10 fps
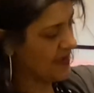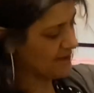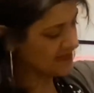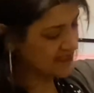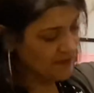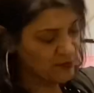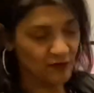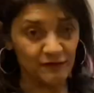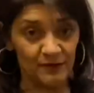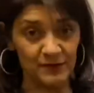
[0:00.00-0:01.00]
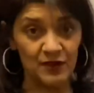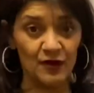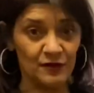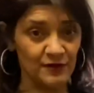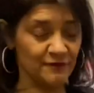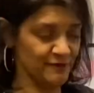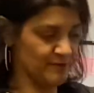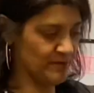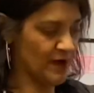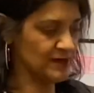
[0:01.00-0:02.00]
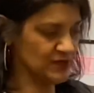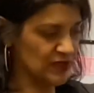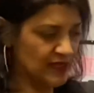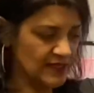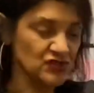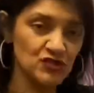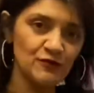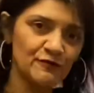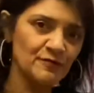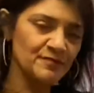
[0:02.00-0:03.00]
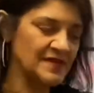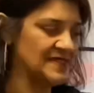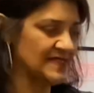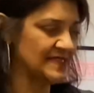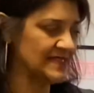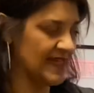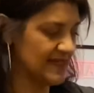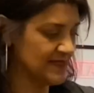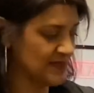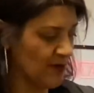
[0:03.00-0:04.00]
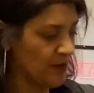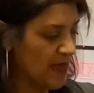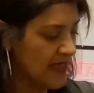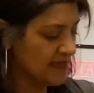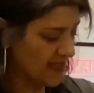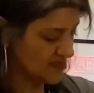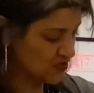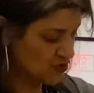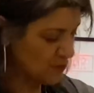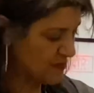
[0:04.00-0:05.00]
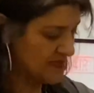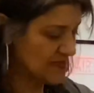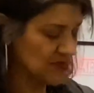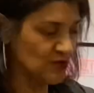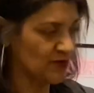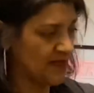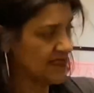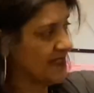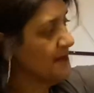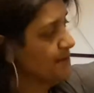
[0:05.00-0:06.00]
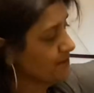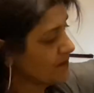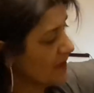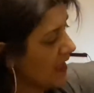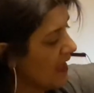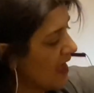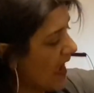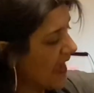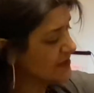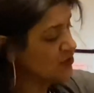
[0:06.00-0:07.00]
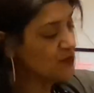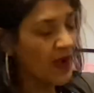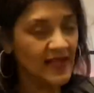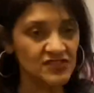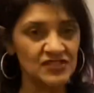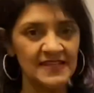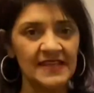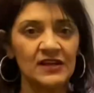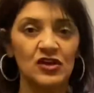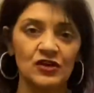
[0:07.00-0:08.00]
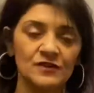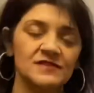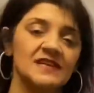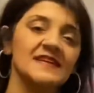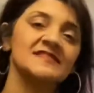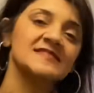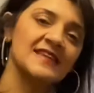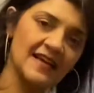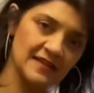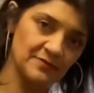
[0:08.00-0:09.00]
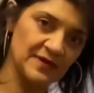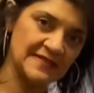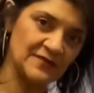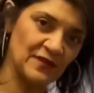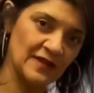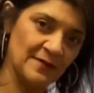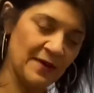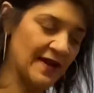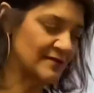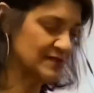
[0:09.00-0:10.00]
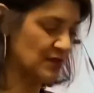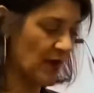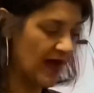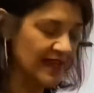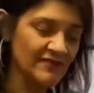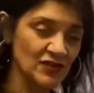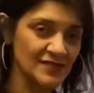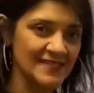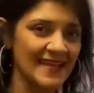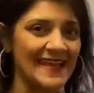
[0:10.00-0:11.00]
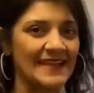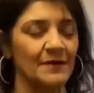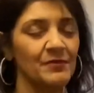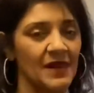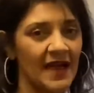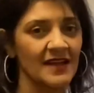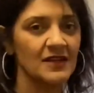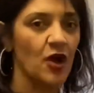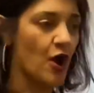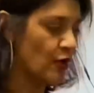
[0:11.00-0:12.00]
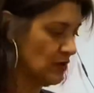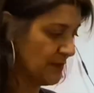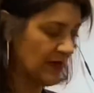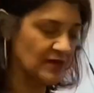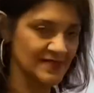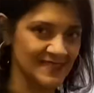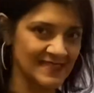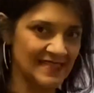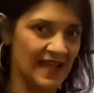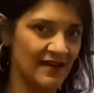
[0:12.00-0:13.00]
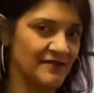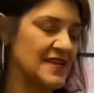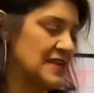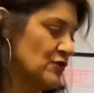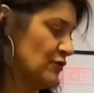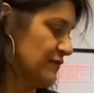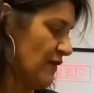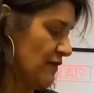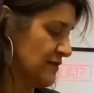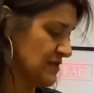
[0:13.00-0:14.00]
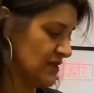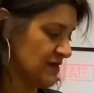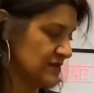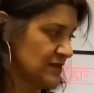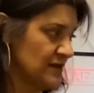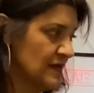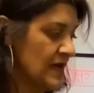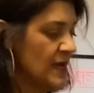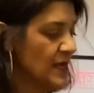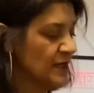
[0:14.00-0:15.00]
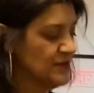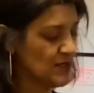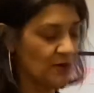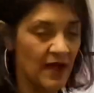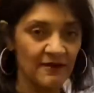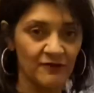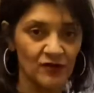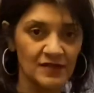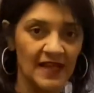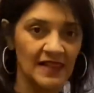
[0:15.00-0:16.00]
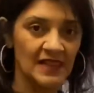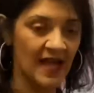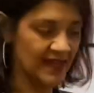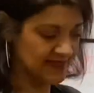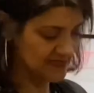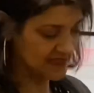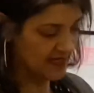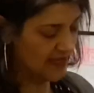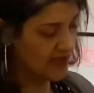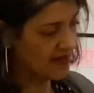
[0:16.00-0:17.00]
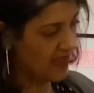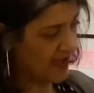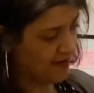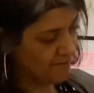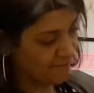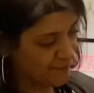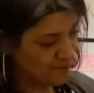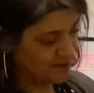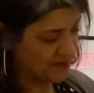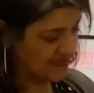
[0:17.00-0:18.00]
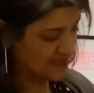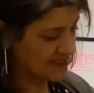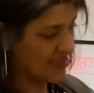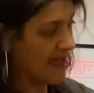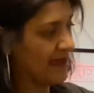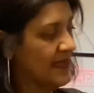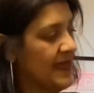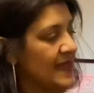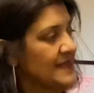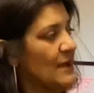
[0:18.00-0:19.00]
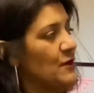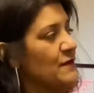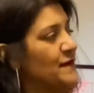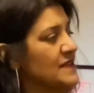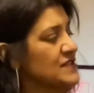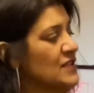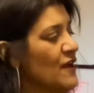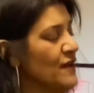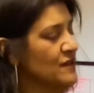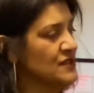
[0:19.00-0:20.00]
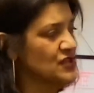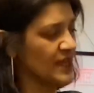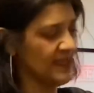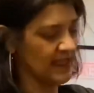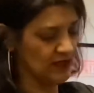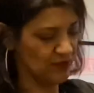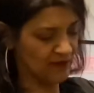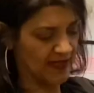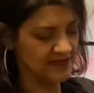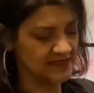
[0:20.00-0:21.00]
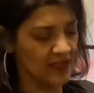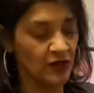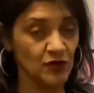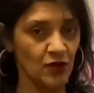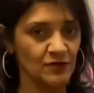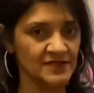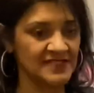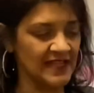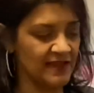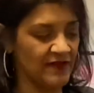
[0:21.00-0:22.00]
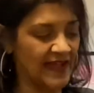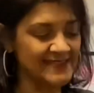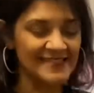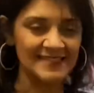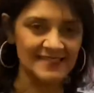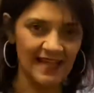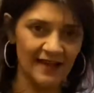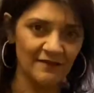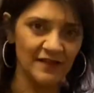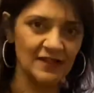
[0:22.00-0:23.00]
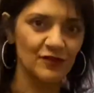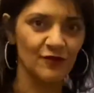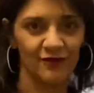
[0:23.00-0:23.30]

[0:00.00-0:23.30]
separate from the other front part, so you get 2 front pieces there, so that's 2 pieces already. And you actually cut a second piece for the lapel, so I've cut it in a black only because I didn't have enough of the tartan. So I've got a lined front piece there. Now if I turn the jacket, you get a long sleeve. I didn't have enough